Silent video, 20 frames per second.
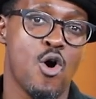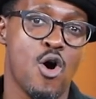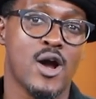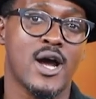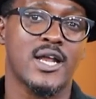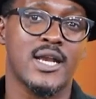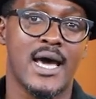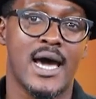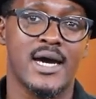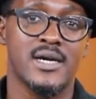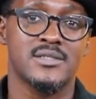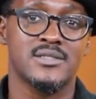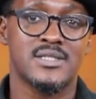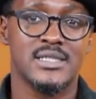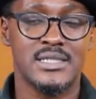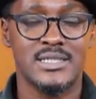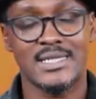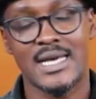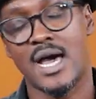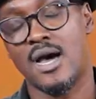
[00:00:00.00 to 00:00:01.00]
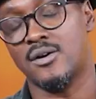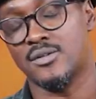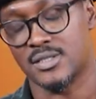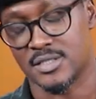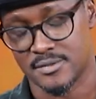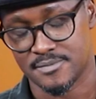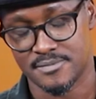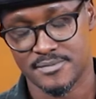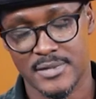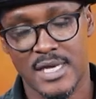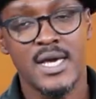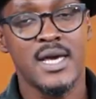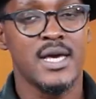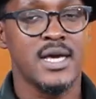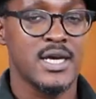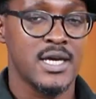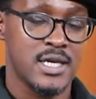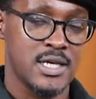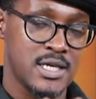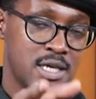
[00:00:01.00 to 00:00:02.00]
organized in town.
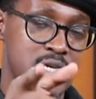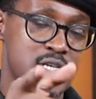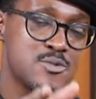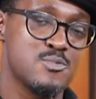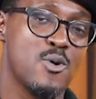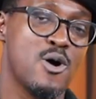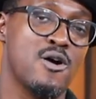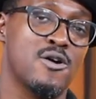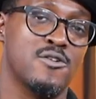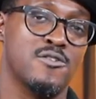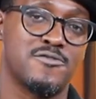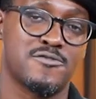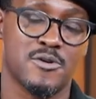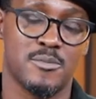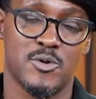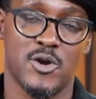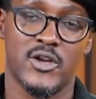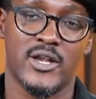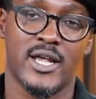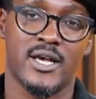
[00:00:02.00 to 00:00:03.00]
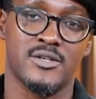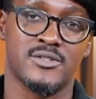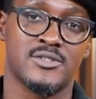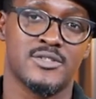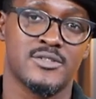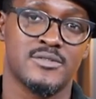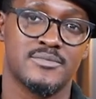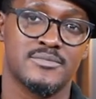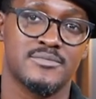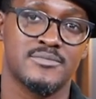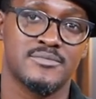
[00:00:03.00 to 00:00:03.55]
Here is more from Reuters.